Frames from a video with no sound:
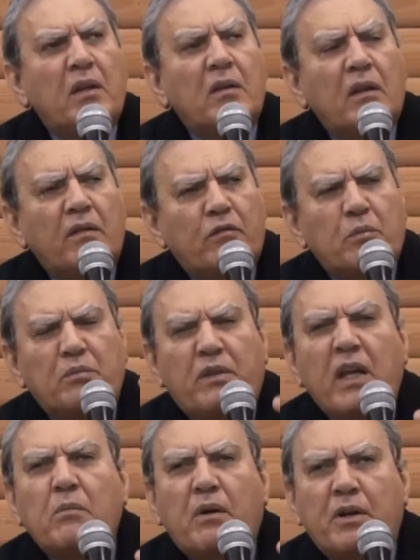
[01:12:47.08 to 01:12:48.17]
From
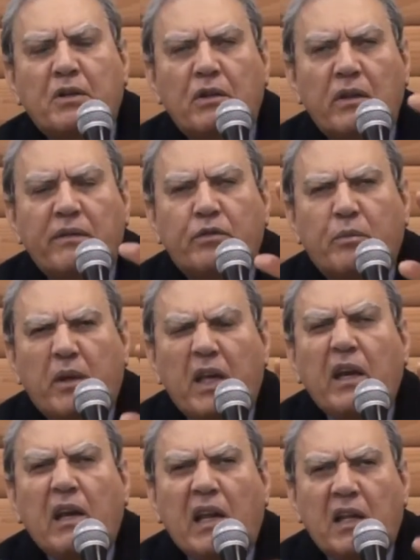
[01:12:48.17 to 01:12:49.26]
Sweden, from
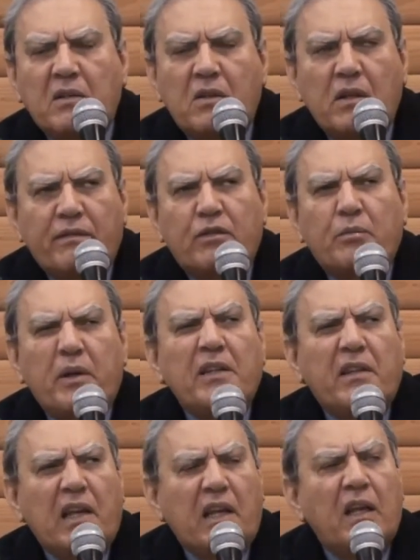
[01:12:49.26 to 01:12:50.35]
Denmark, from
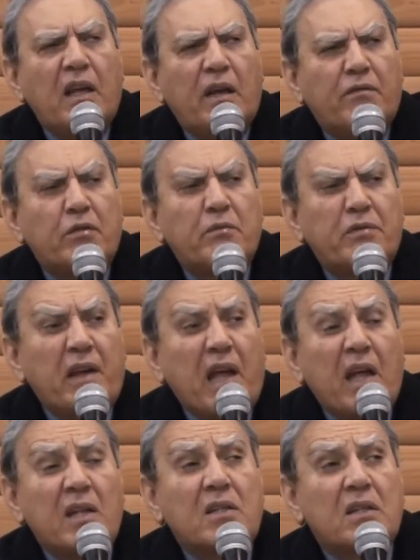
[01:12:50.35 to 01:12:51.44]
England, from
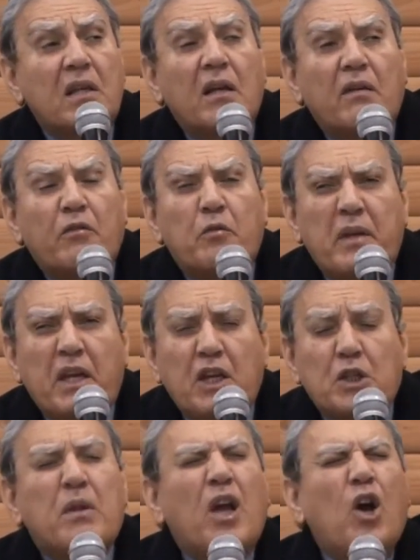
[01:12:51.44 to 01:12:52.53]
Italy, from
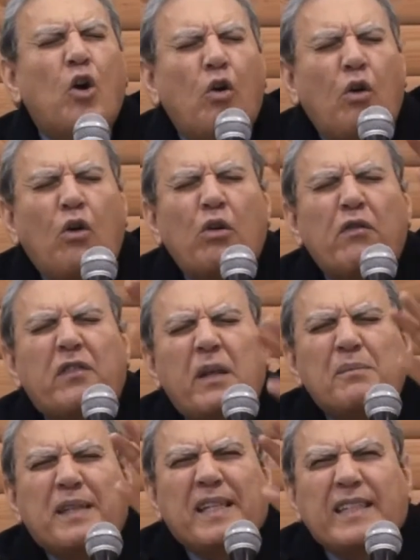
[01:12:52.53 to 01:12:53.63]
France, from Egypt.
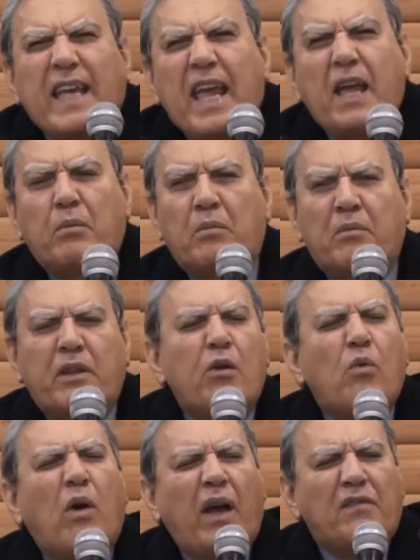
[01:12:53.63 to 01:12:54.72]
All of them the
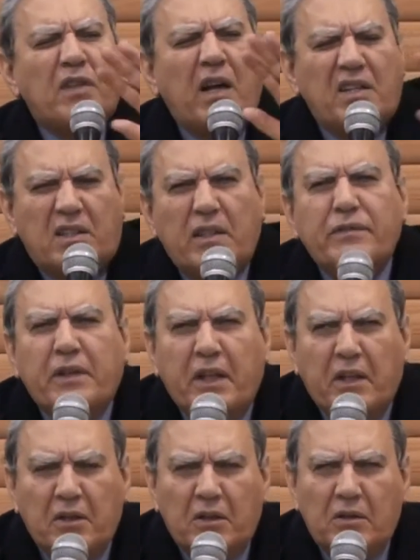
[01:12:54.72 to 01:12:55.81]
same. Their wives
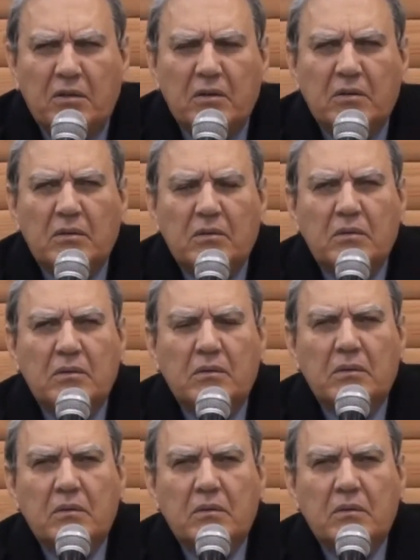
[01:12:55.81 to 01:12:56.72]
are suffering.